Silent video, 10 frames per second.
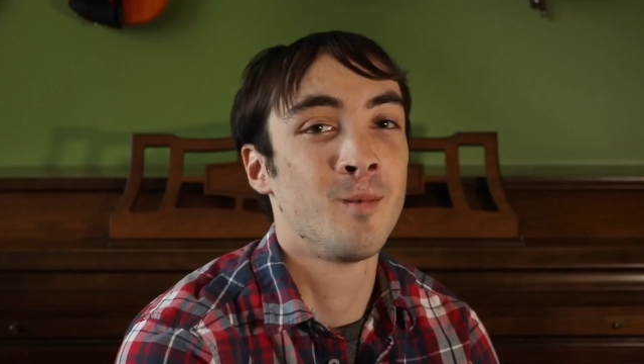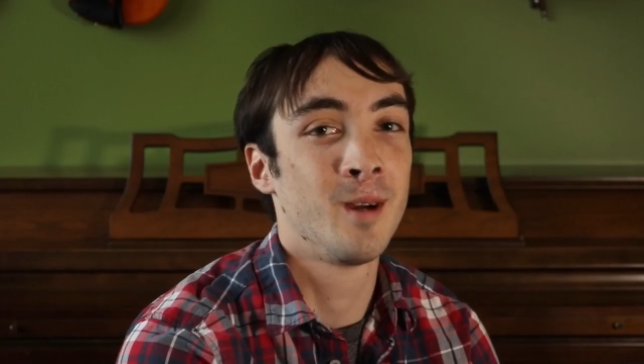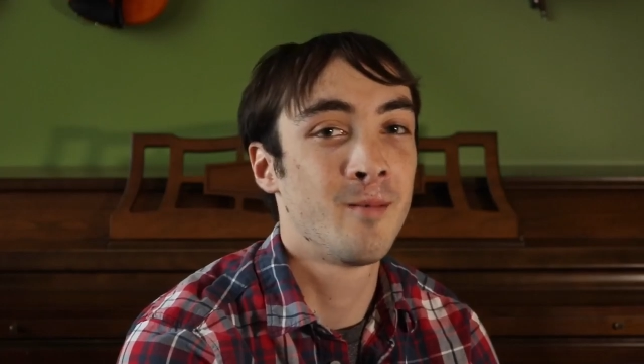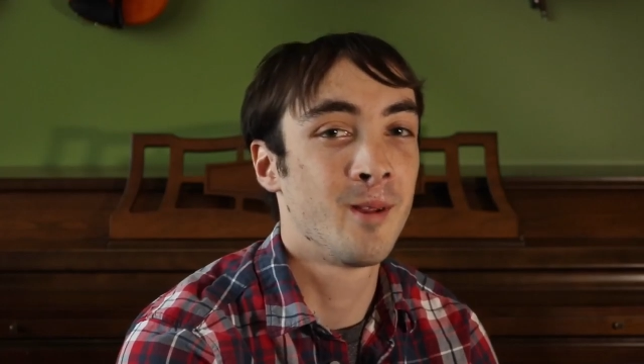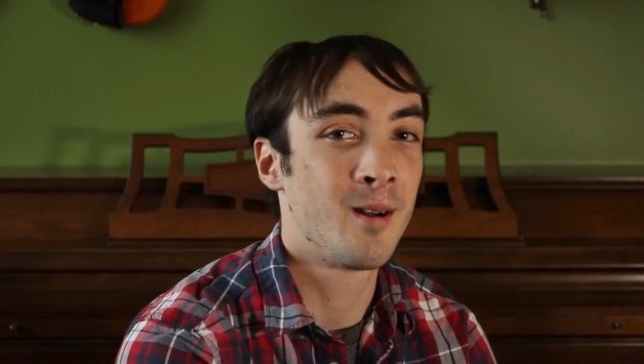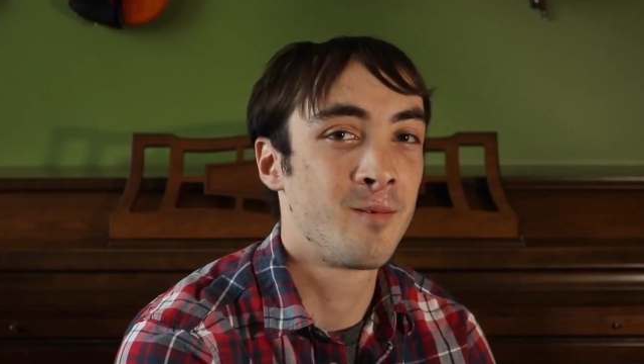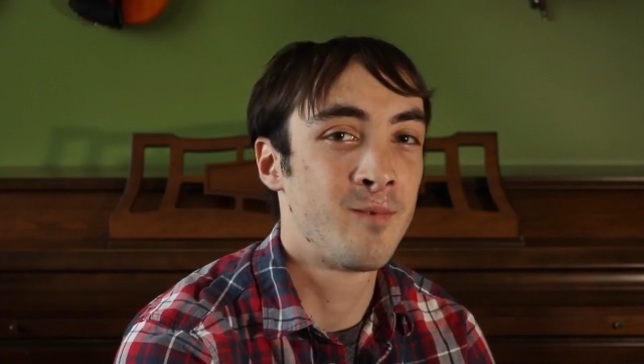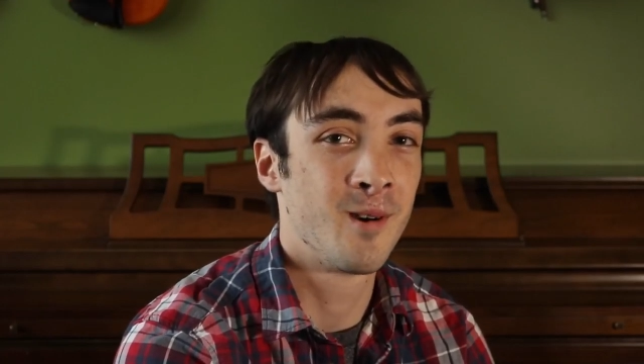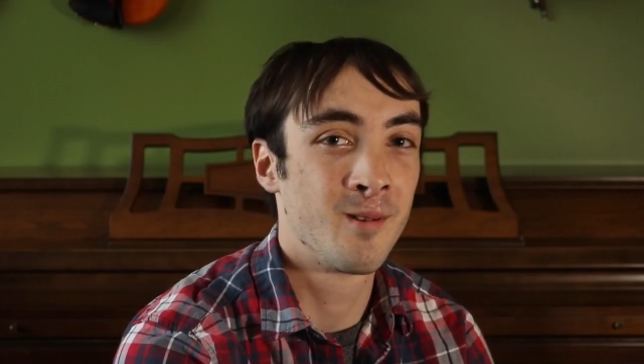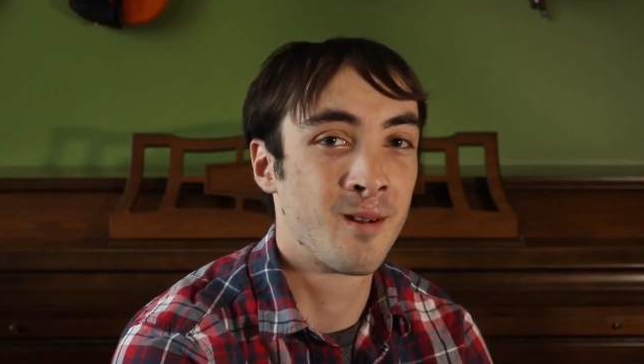We have a lot of
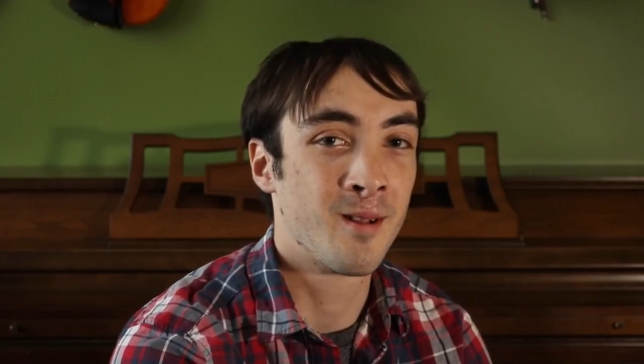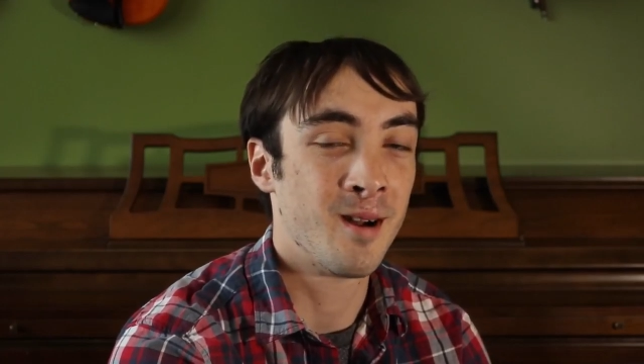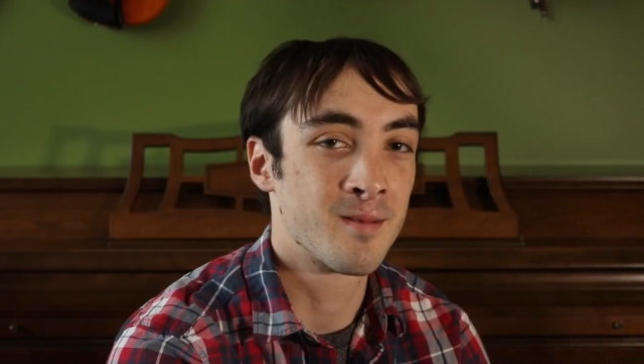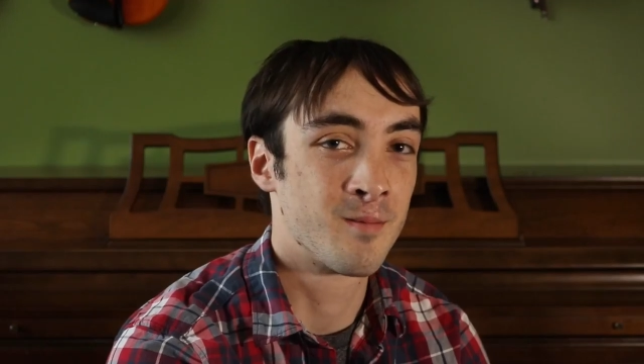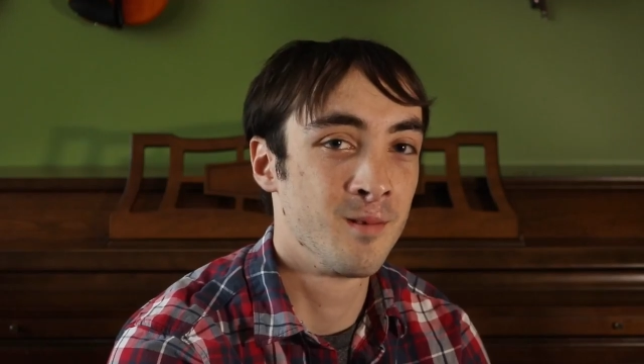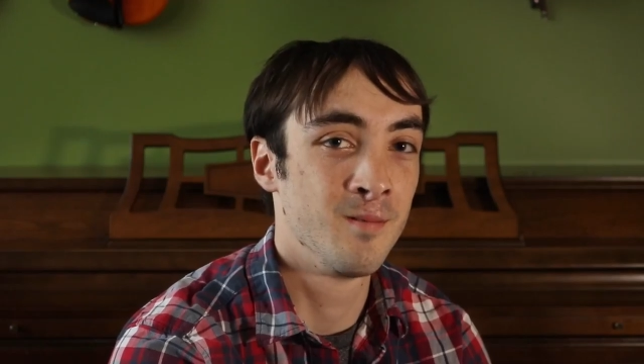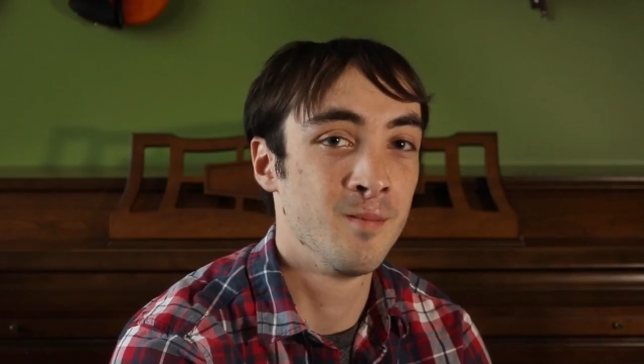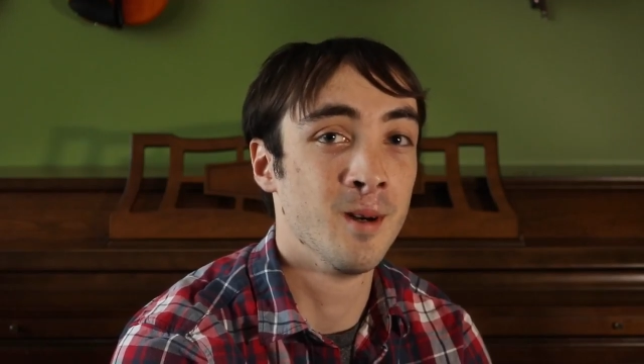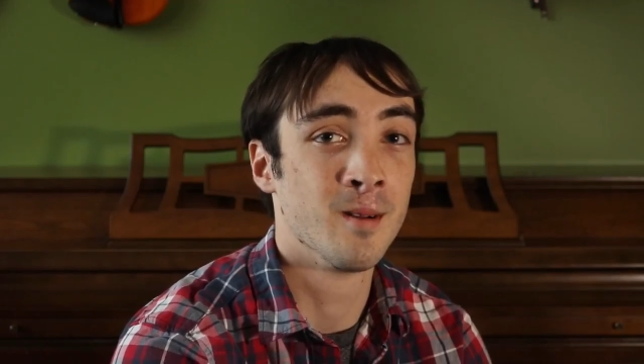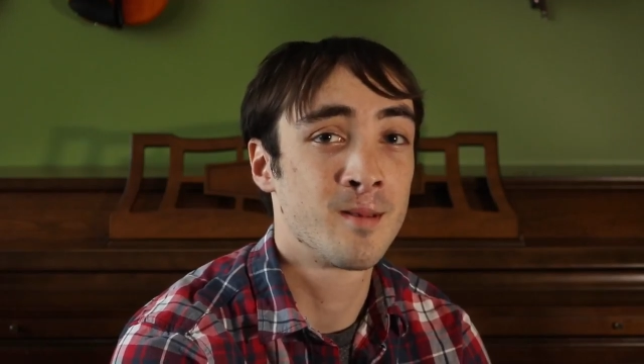fun in the
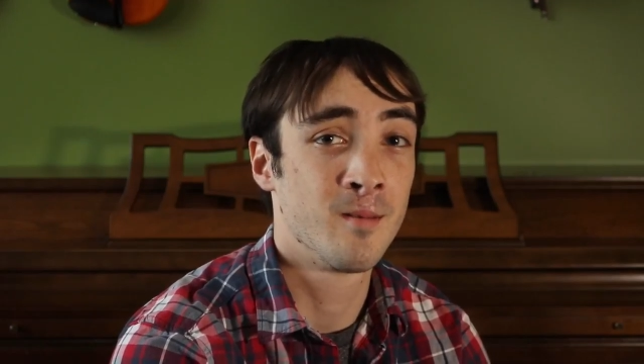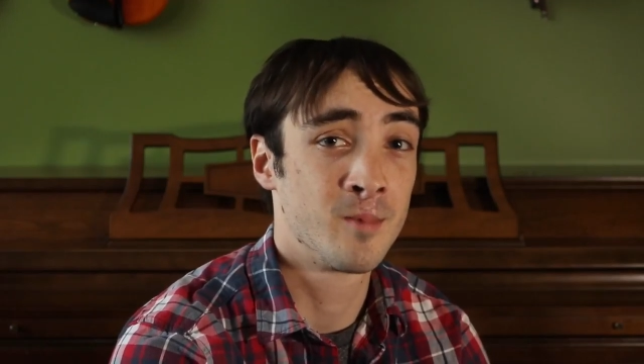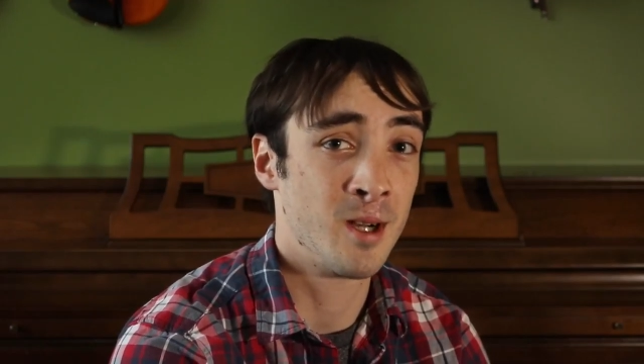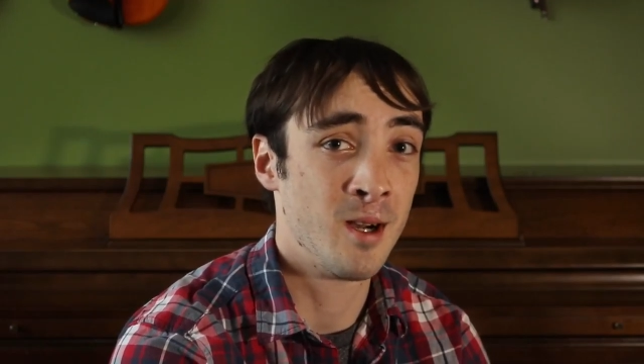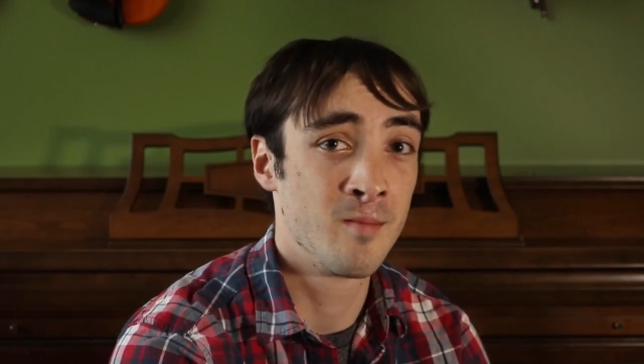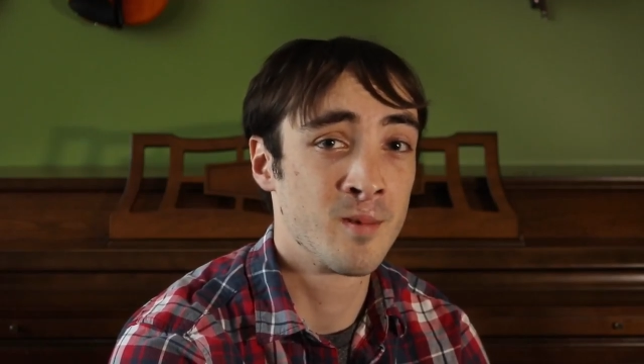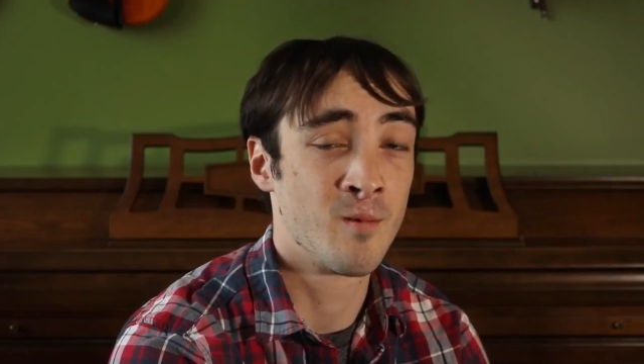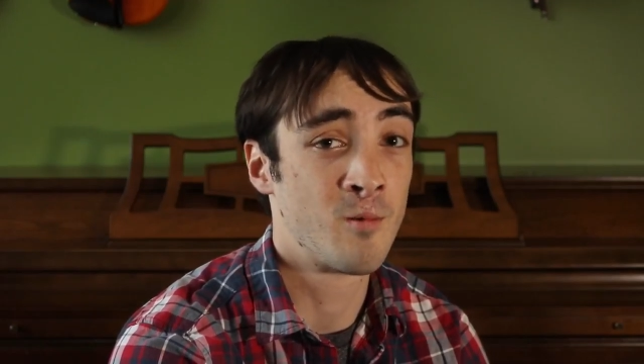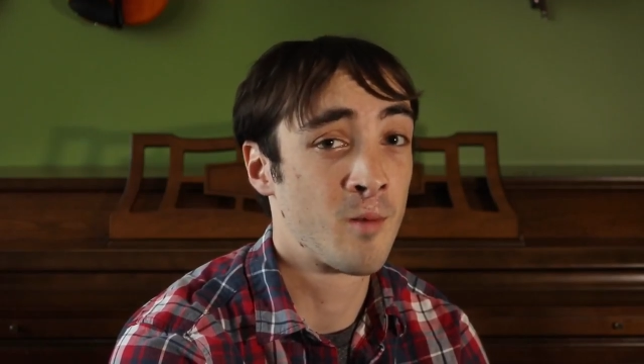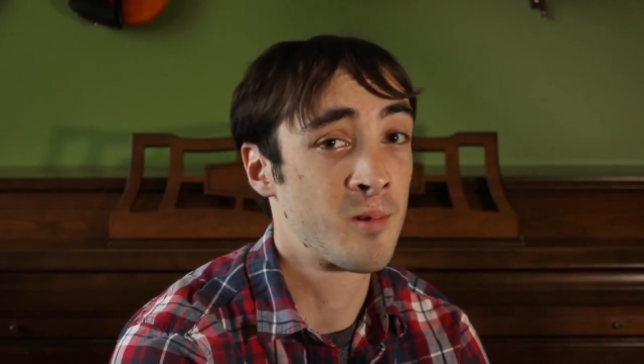classroom uh, sometimes
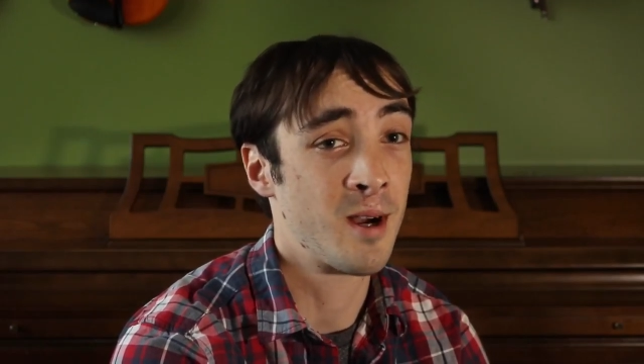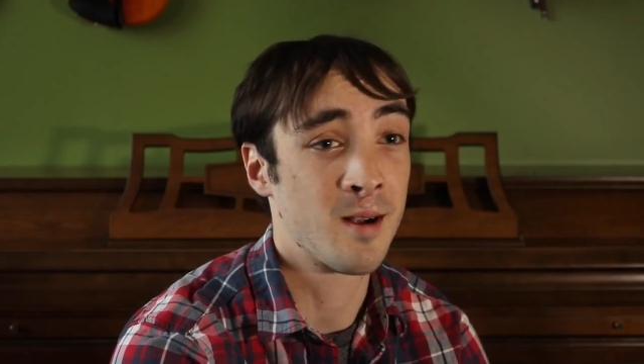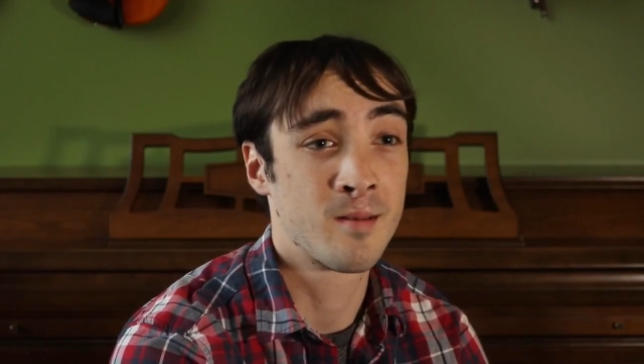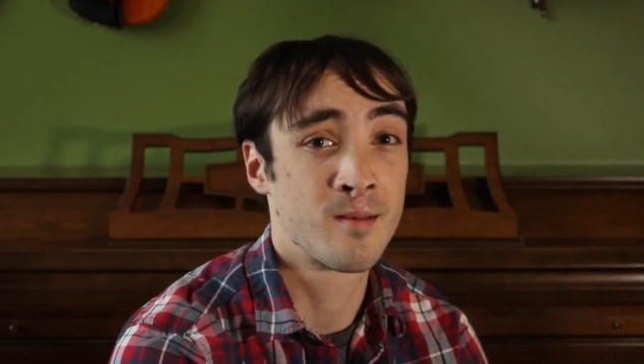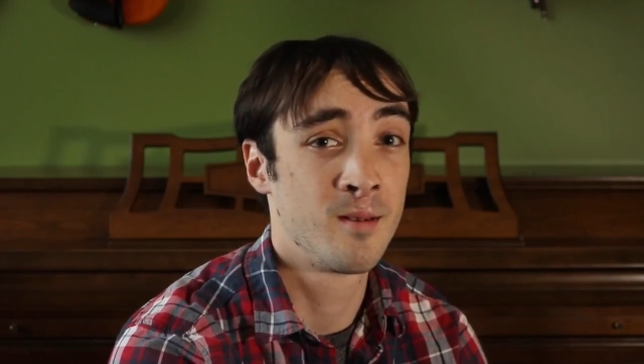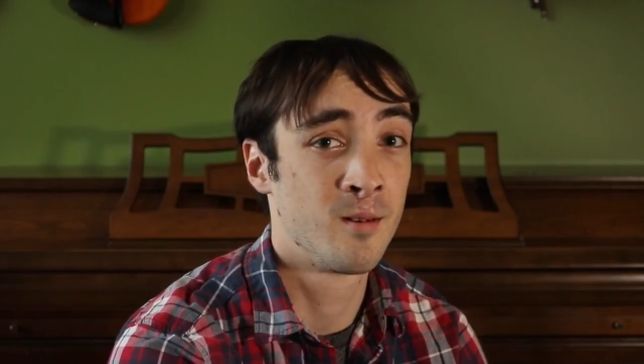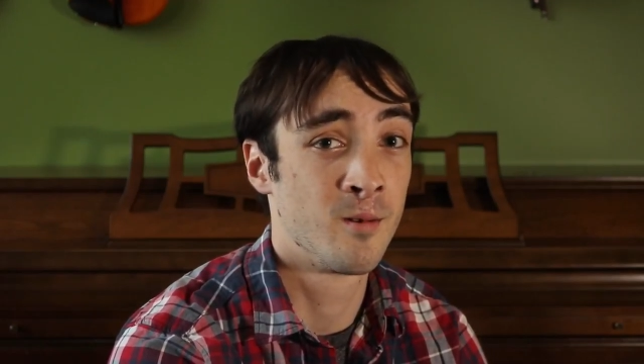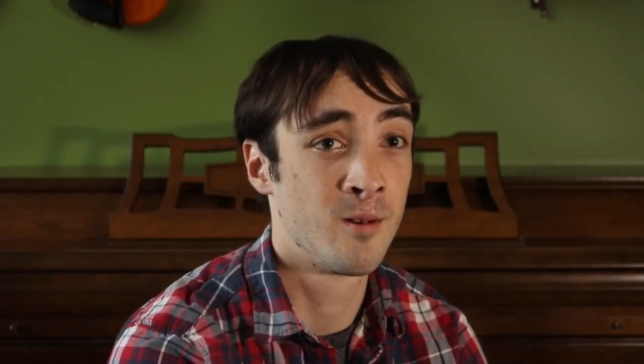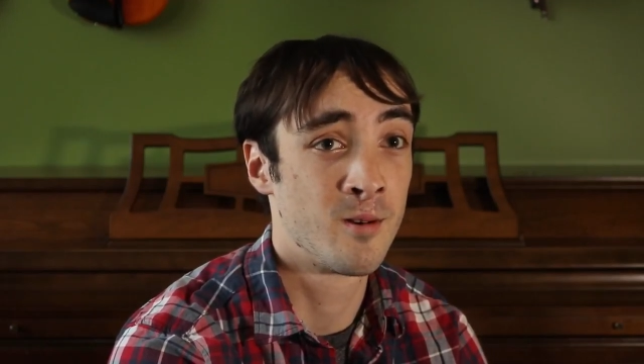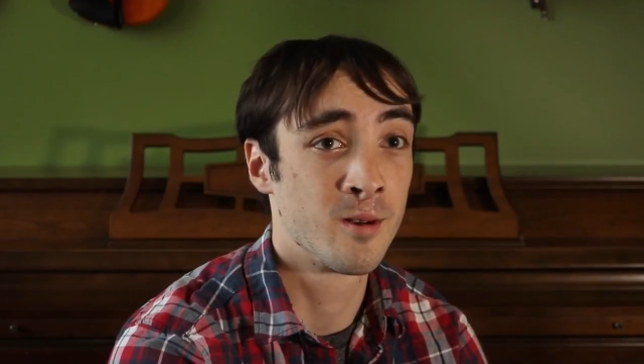while we're practicing or
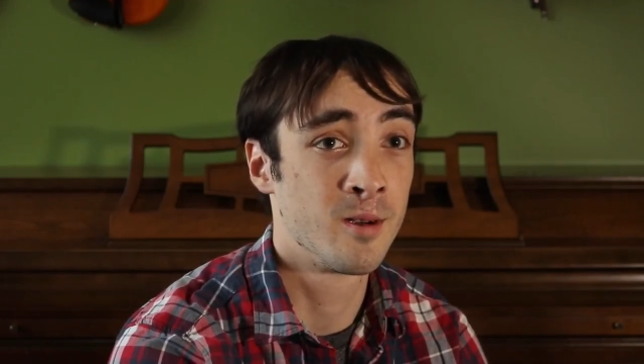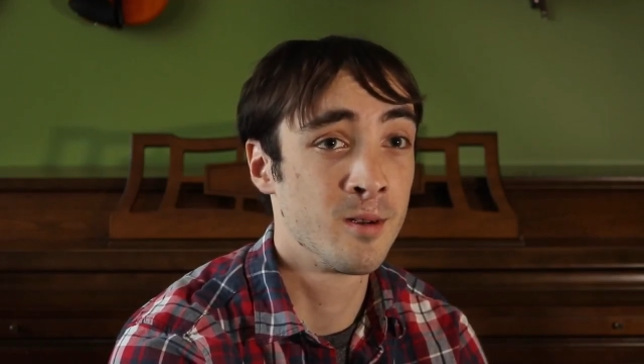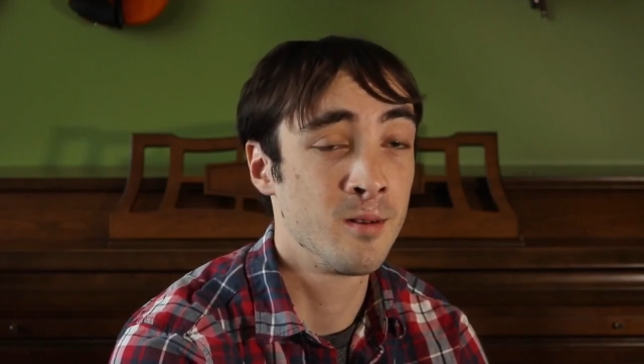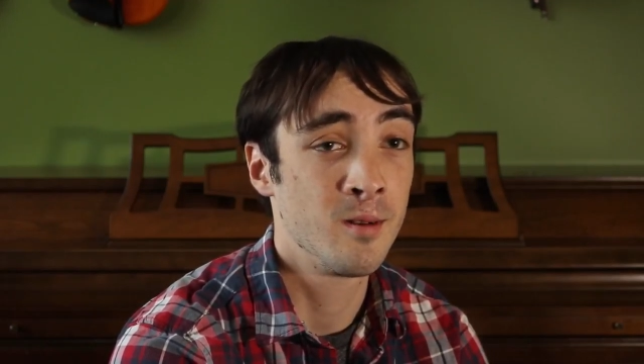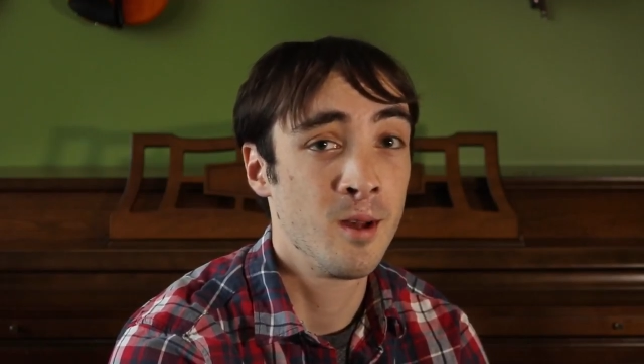learning,